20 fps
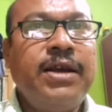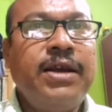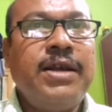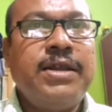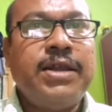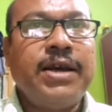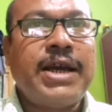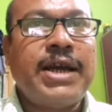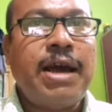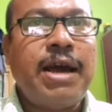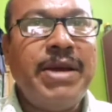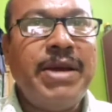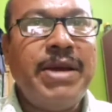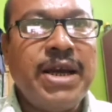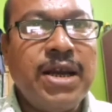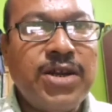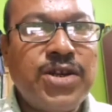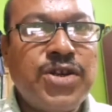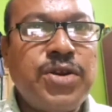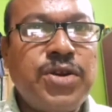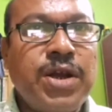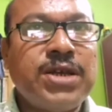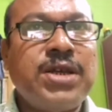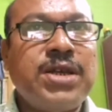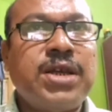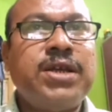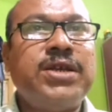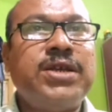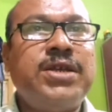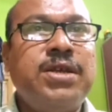Their chemical structure
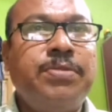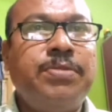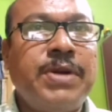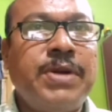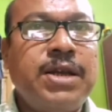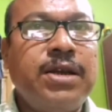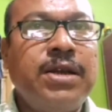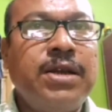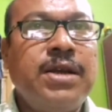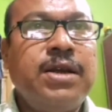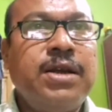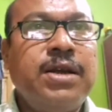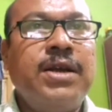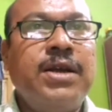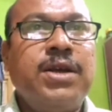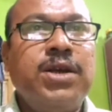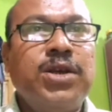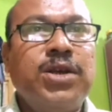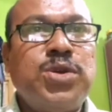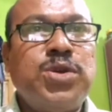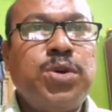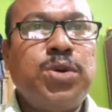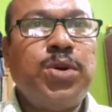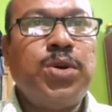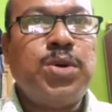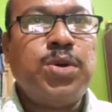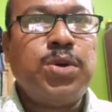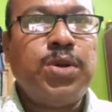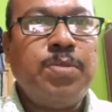is different. So